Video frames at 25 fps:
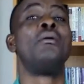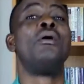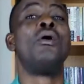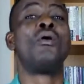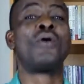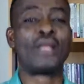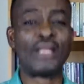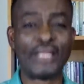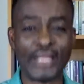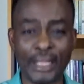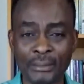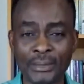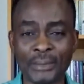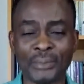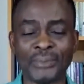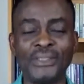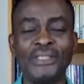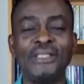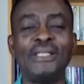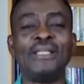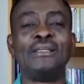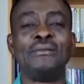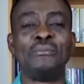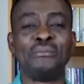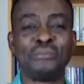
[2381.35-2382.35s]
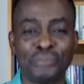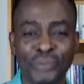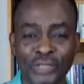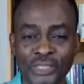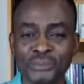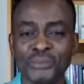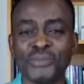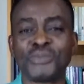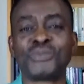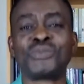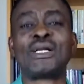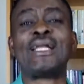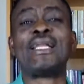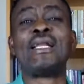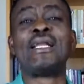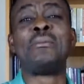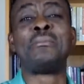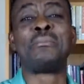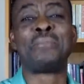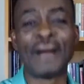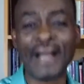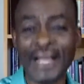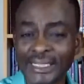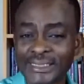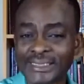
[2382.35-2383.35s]
Okay, let me put it, possible to ride a
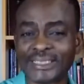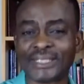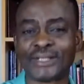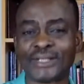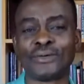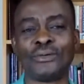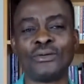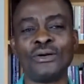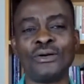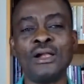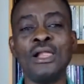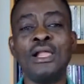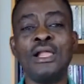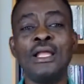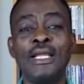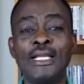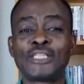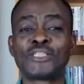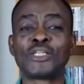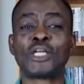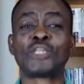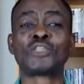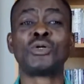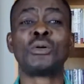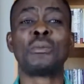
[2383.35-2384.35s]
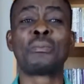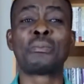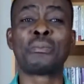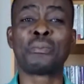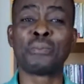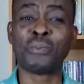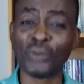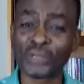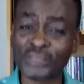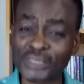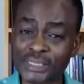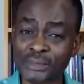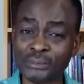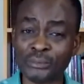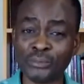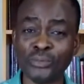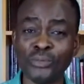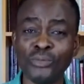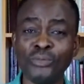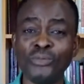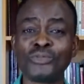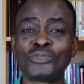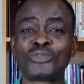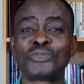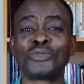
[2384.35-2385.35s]
bicycle. It's also
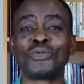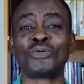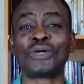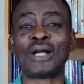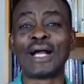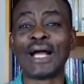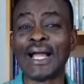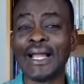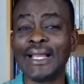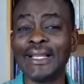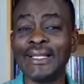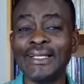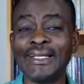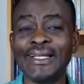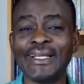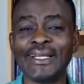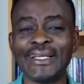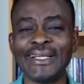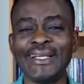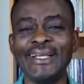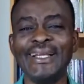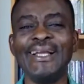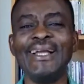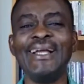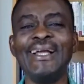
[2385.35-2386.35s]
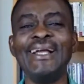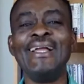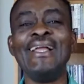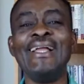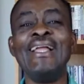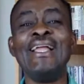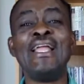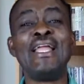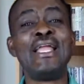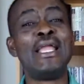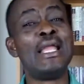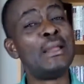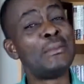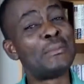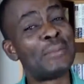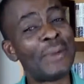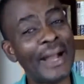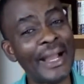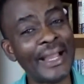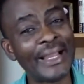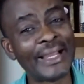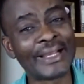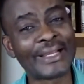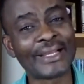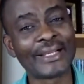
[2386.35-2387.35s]
possible to ride a
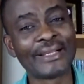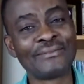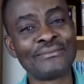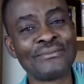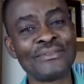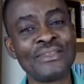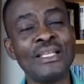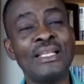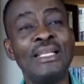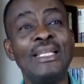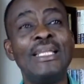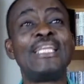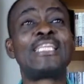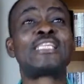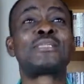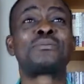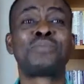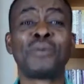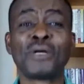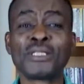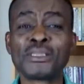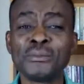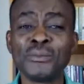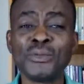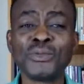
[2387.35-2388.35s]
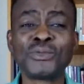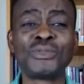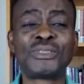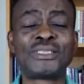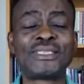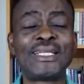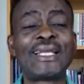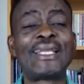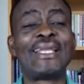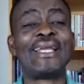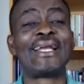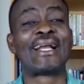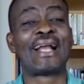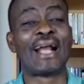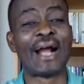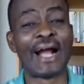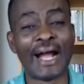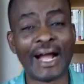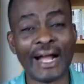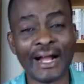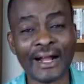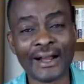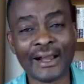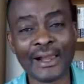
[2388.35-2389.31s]
bike. It's possible to take a car.